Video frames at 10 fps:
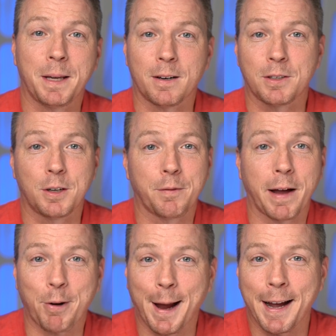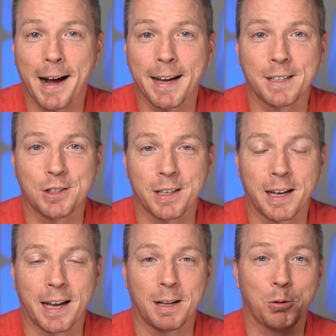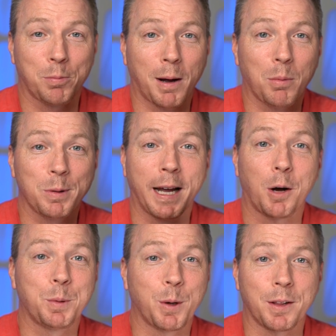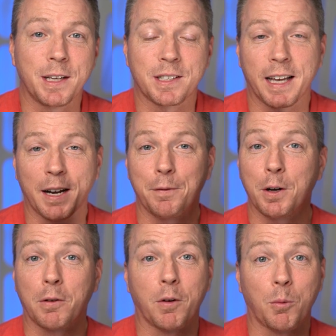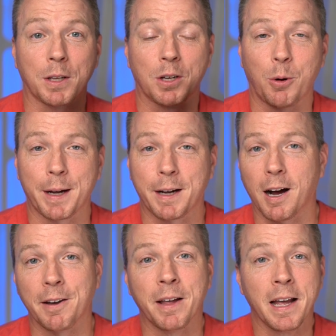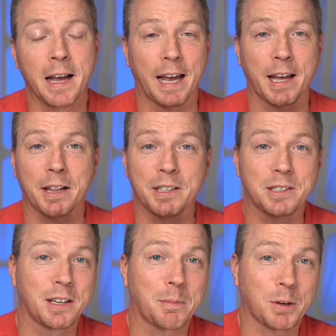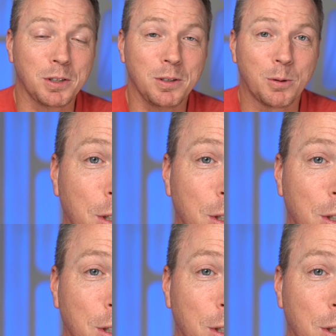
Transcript: here to your favorite AI engine, and it will probably help you at least get a feel for what's going on. And that leads to number two,